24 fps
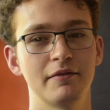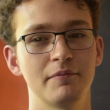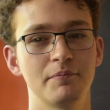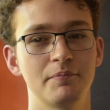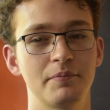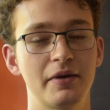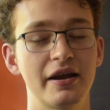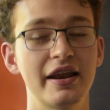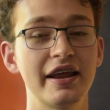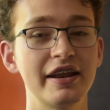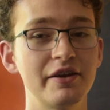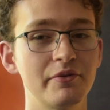
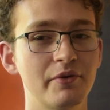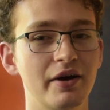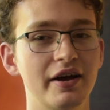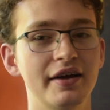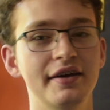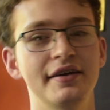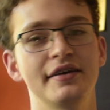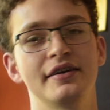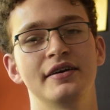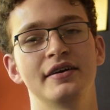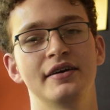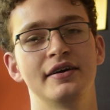But anyway,
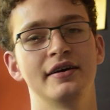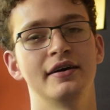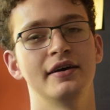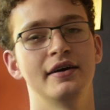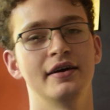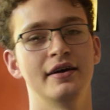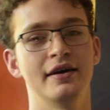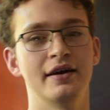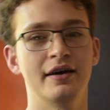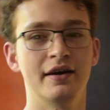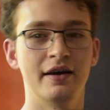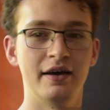
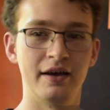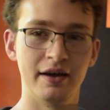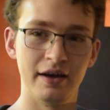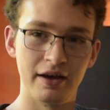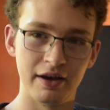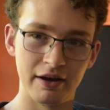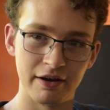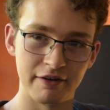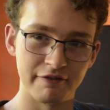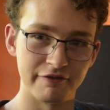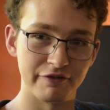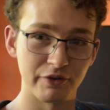
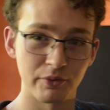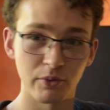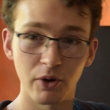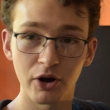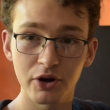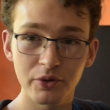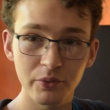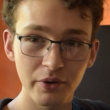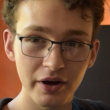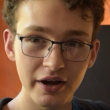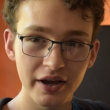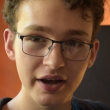
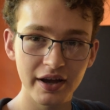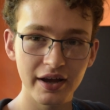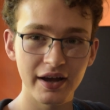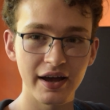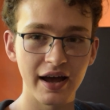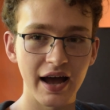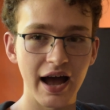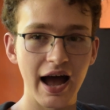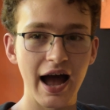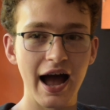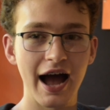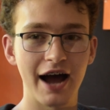Veronwë
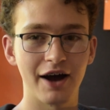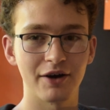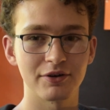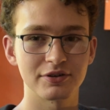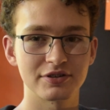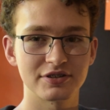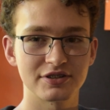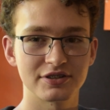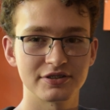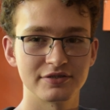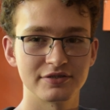out.